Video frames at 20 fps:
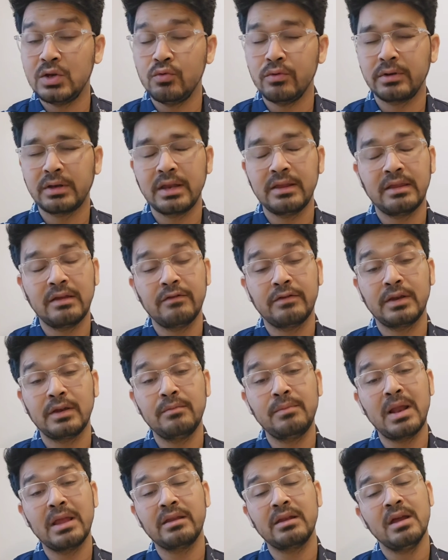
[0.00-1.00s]
tuned, stay safe,
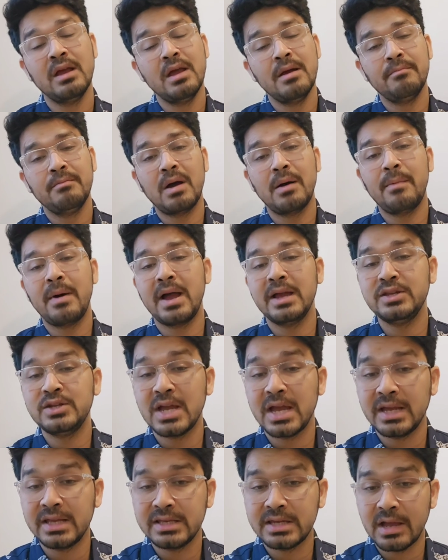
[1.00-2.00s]
stay blessed. Bye-bye,
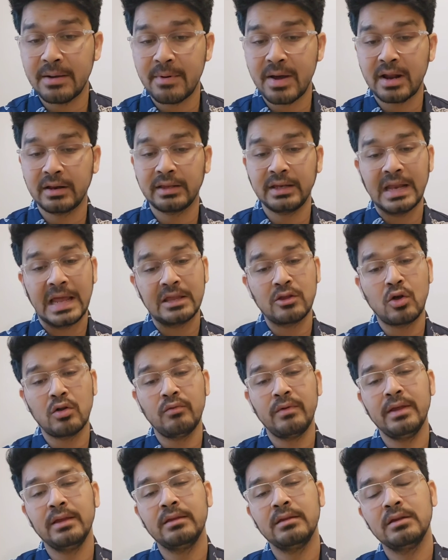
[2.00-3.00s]
Jai Hind, Jai Bharat, and as
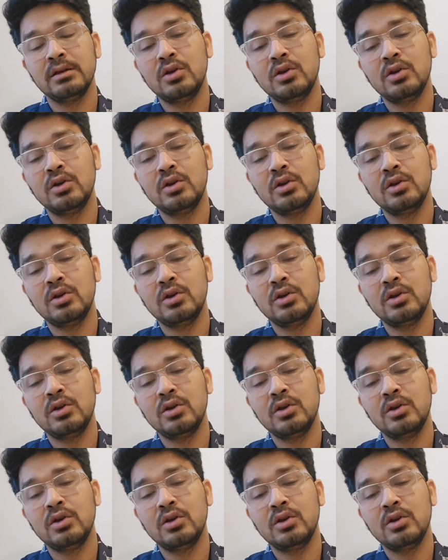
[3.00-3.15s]
always,